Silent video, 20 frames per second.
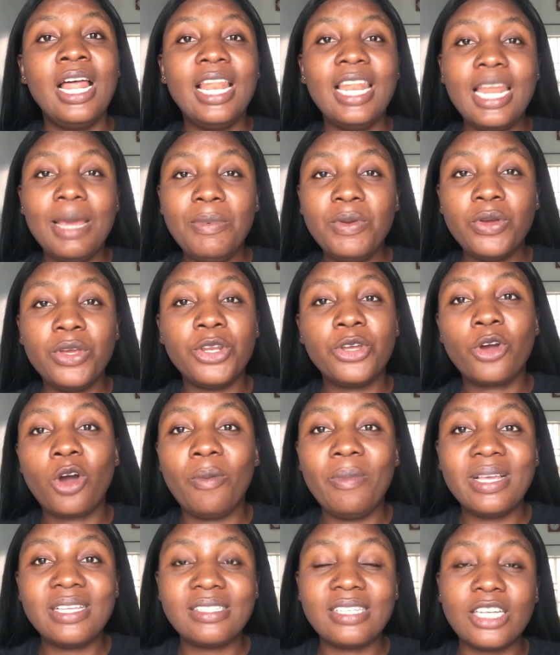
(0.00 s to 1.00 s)
let me know in the
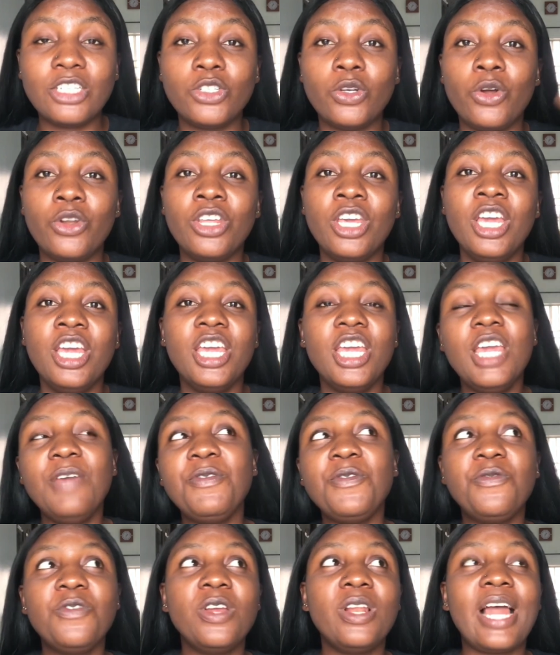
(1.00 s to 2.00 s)
comment section. If
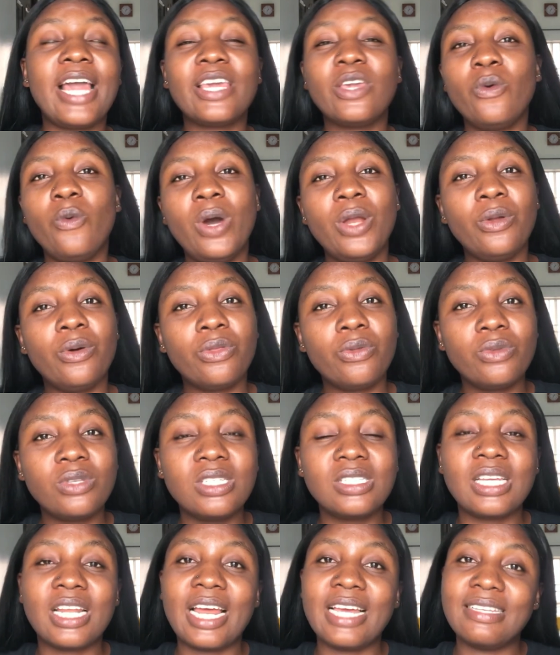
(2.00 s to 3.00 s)
you feel like one or two
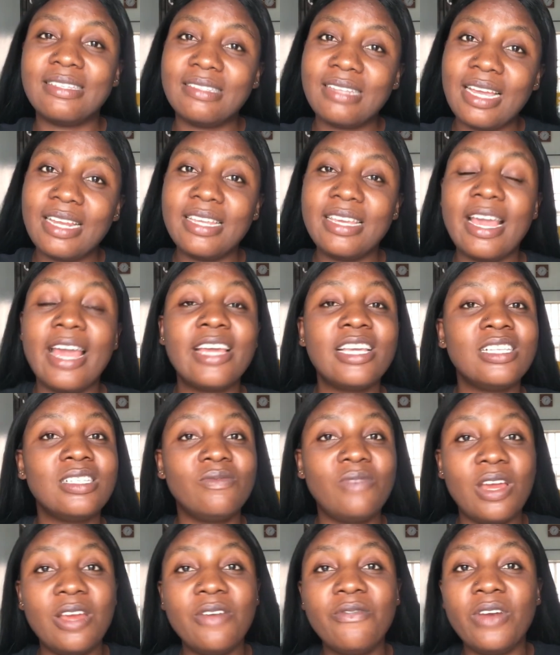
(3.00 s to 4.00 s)
things that I said here is
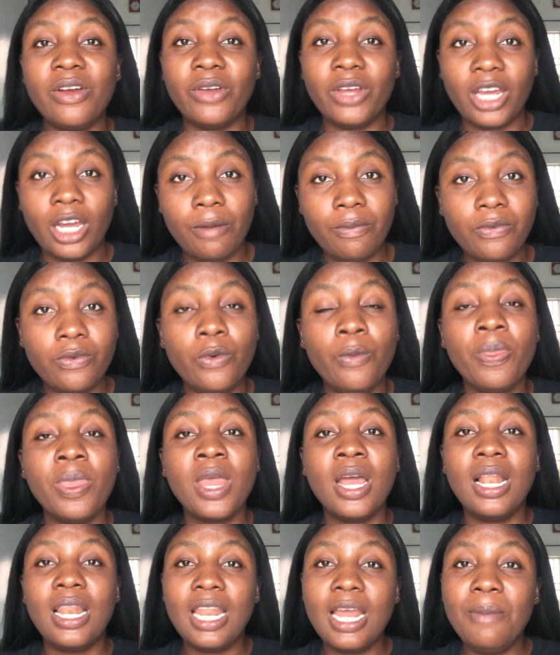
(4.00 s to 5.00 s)
very, very helpful,
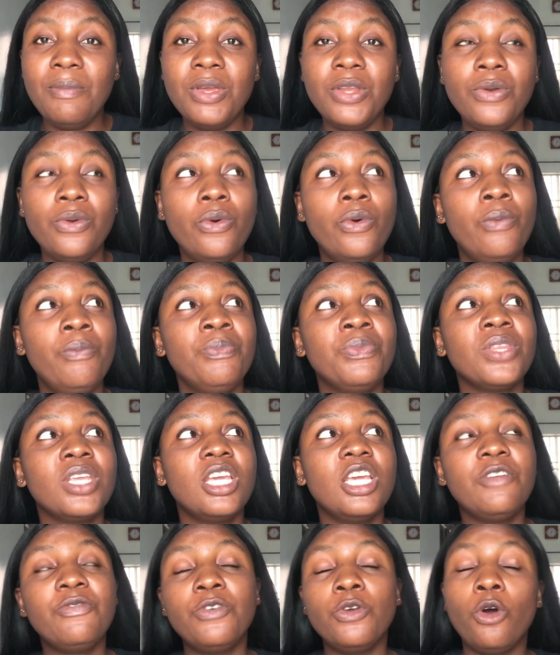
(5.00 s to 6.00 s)
let me know.
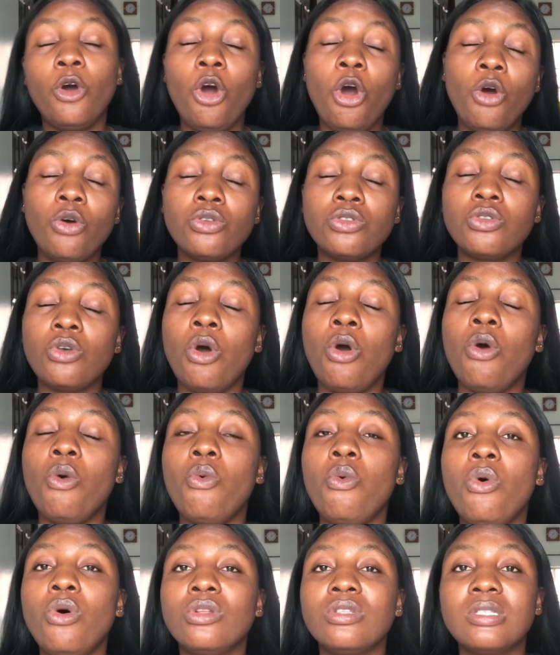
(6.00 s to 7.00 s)
If you also
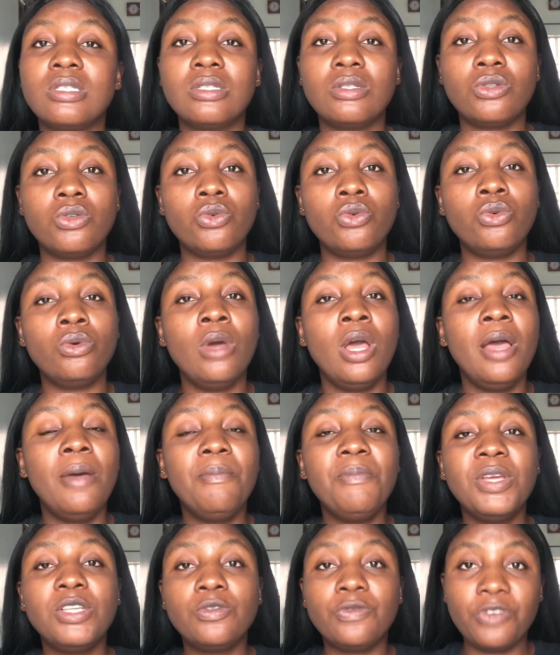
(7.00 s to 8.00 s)
want to
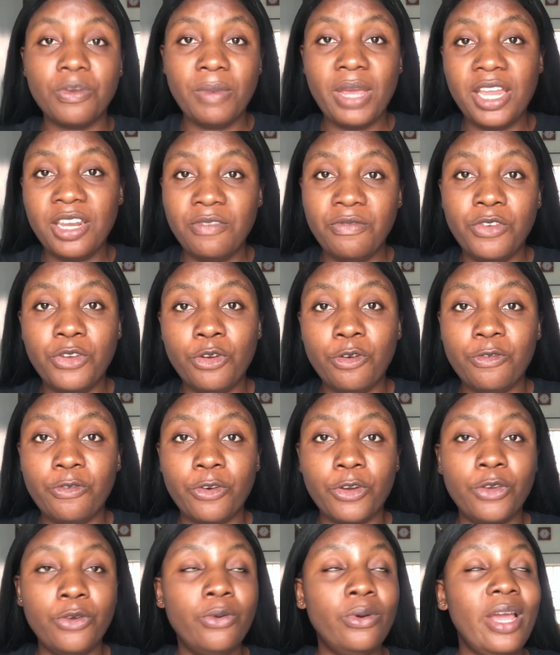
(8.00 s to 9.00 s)
me to film any video
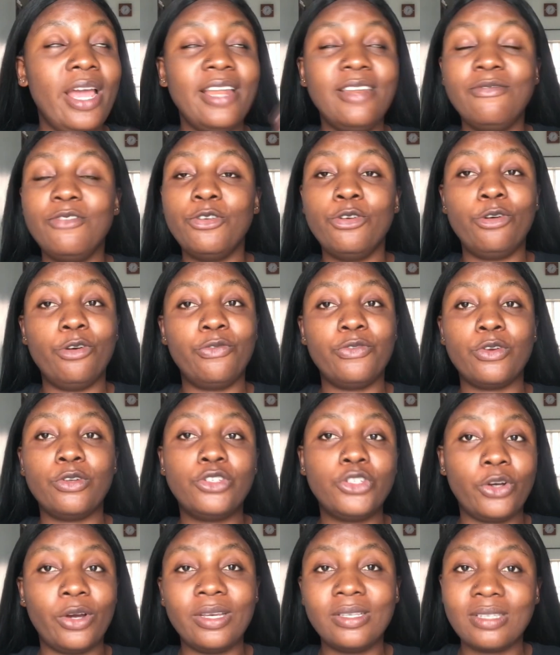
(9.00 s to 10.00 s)
for you, any video of your
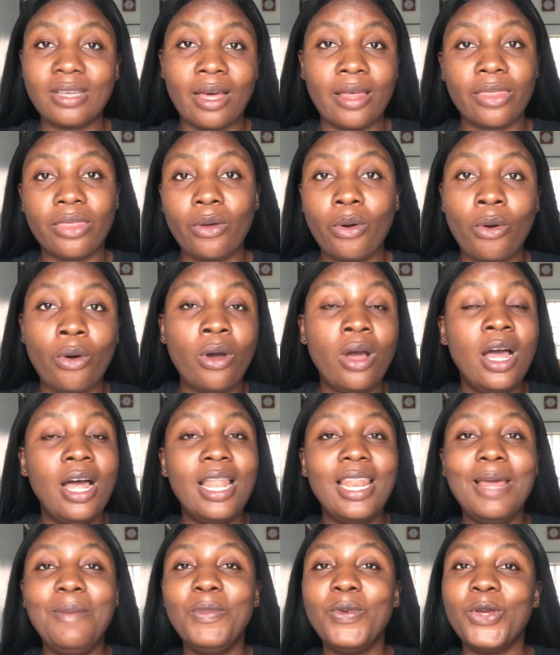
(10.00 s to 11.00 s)
choice at all,
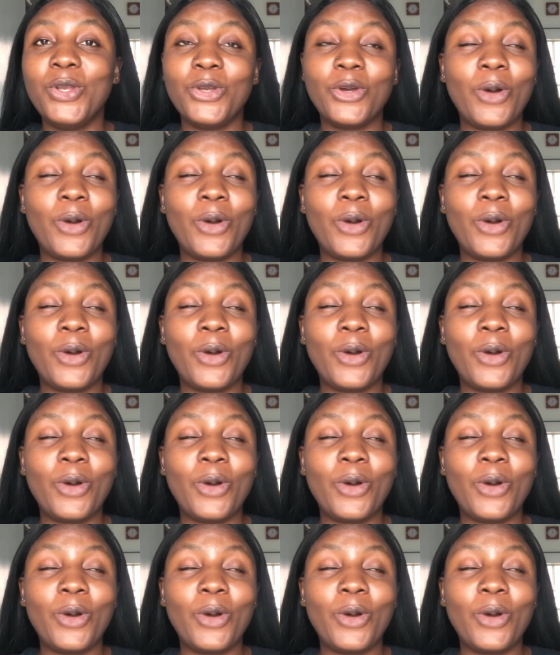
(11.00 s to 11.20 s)
let me know in the